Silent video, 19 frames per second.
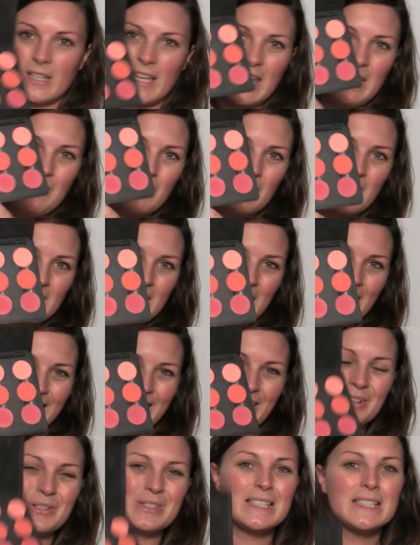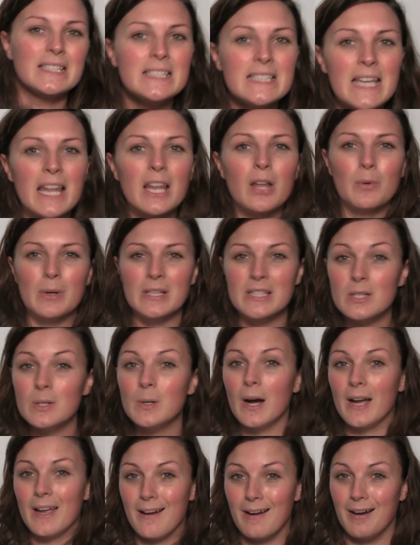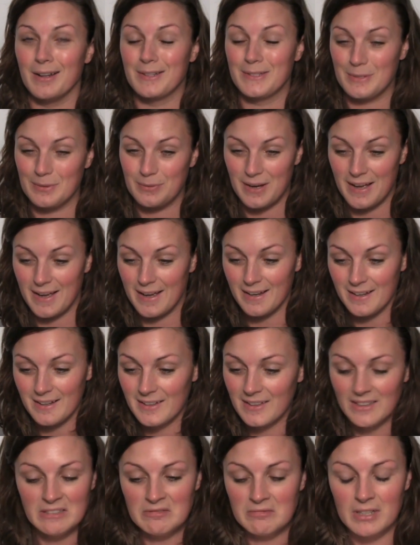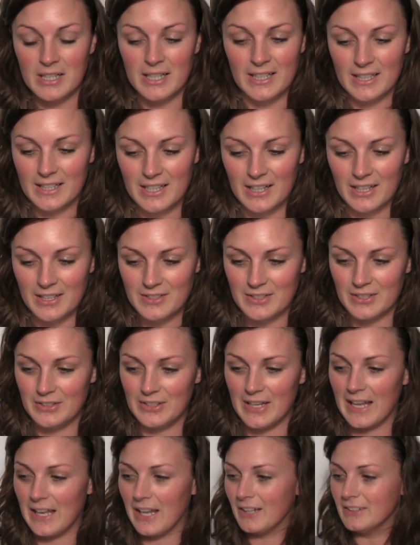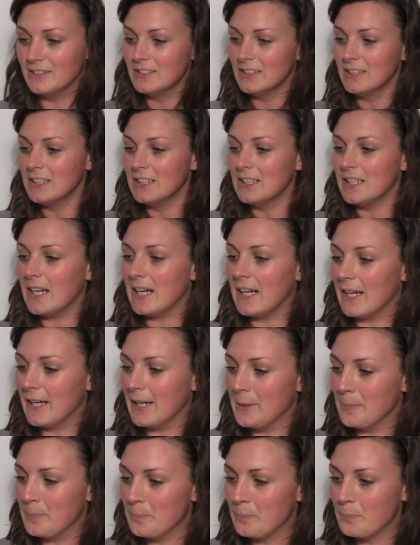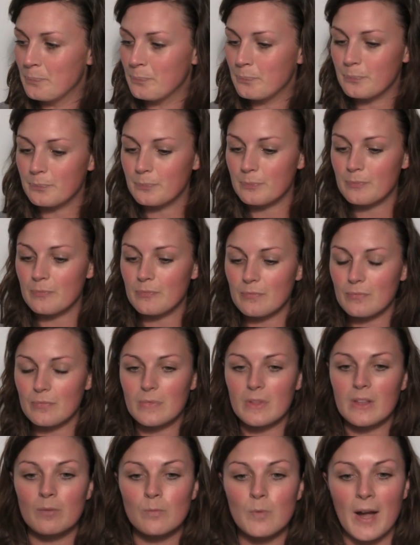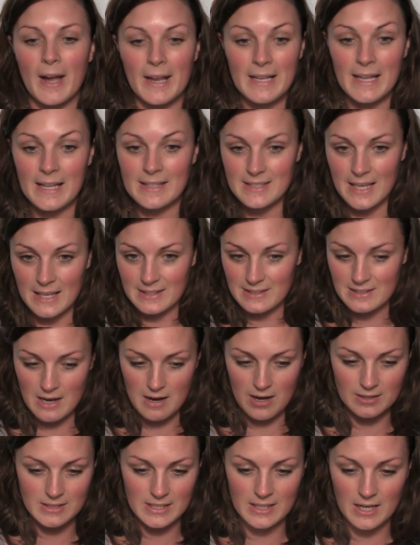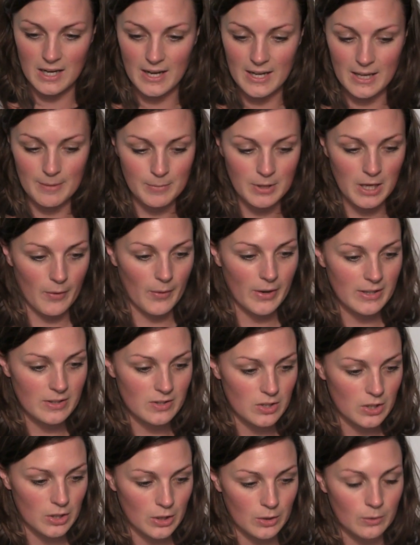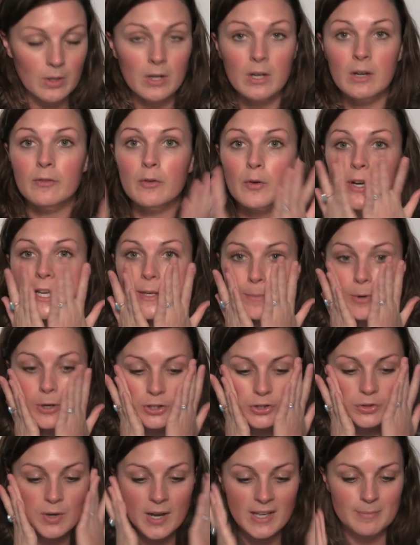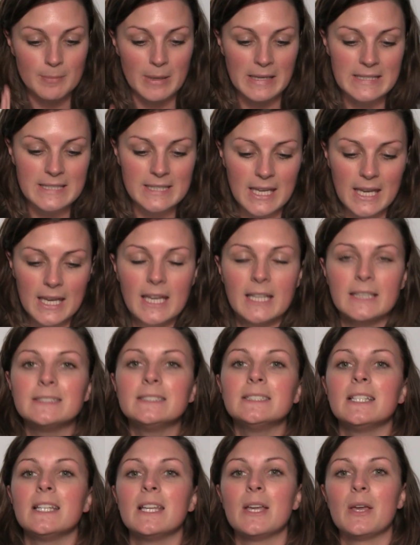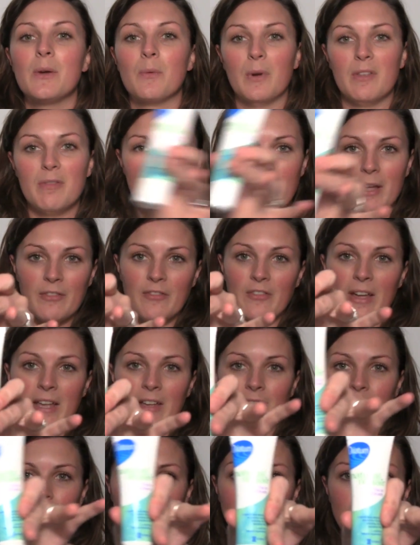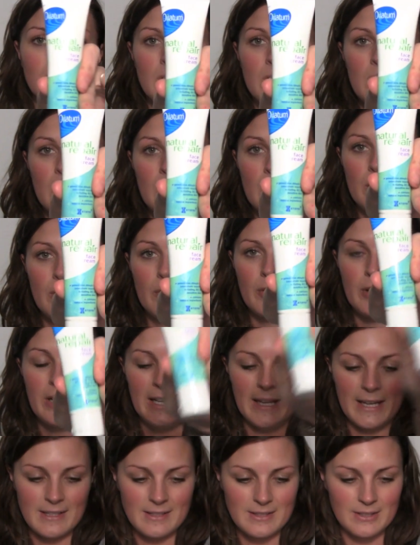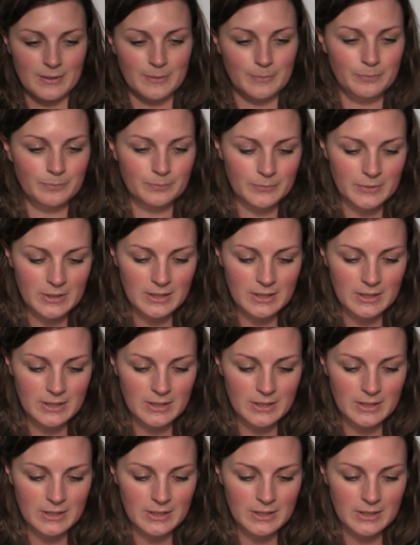Even the yellows. Yellow is quite hard to wear. I can't do yellow. Right, let's get started. I am going to... I've already moisturised my skin with my faithful Oilatum.